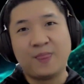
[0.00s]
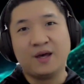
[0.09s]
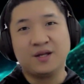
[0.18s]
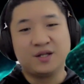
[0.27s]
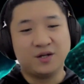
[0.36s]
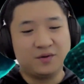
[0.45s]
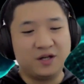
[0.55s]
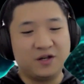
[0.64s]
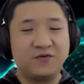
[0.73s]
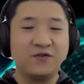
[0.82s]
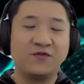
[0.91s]
So
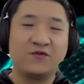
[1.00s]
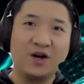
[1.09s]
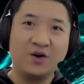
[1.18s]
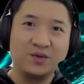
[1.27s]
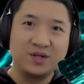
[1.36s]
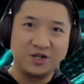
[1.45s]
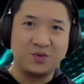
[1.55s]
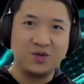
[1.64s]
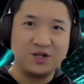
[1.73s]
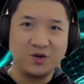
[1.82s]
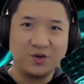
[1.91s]
if you found this
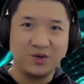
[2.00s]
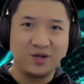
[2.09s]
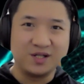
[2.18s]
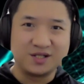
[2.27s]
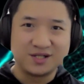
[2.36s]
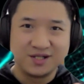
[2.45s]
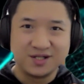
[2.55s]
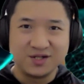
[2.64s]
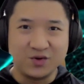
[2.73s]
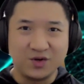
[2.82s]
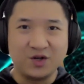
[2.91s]
video is
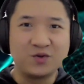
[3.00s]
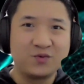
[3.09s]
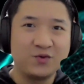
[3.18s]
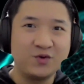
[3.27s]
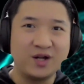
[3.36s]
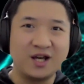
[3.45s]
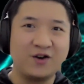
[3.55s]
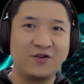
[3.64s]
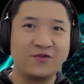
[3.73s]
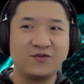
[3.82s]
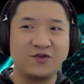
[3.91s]
useful and
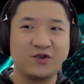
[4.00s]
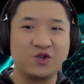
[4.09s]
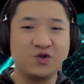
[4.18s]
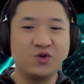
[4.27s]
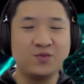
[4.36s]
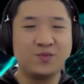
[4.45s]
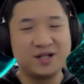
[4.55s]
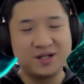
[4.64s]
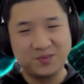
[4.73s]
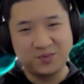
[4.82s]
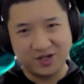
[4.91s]
helpful for you,
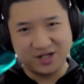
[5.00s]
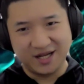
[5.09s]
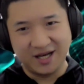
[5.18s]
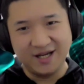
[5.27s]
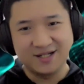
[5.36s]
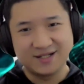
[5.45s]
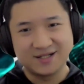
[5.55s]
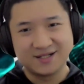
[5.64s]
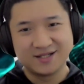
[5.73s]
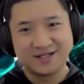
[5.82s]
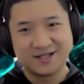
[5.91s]
please put a like.
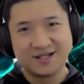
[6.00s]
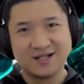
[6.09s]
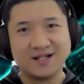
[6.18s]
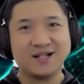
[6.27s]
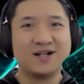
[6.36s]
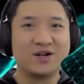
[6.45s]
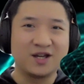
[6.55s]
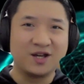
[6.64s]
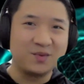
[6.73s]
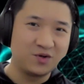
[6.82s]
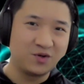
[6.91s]

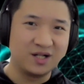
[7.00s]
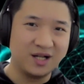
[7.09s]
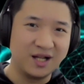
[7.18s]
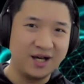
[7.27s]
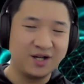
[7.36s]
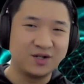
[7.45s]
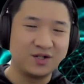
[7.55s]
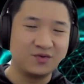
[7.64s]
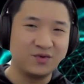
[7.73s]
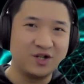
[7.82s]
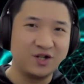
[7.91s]
Okay, put a like on the
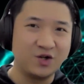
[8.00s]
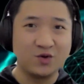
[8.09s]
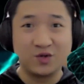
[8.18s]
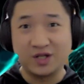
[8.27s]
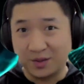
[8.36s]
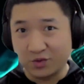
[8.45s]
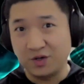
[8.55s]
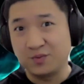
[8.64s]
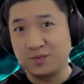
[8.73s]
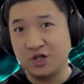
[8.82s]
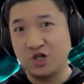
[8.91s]
video, subscribe to
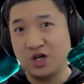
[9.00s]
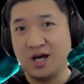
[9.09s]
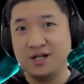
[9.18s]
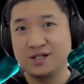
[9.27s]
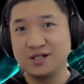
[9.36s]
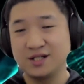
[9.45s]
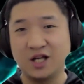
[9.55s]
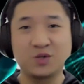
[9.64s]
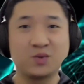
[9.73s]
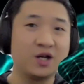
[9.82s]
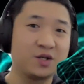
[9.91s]
my channel,
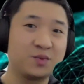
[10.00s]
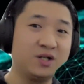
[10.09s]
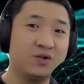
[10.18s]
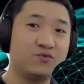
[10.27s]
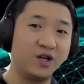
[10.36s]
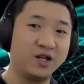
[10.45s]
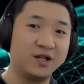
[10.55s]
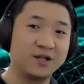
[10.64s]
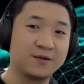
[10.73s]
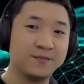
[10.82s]
as well as put a ring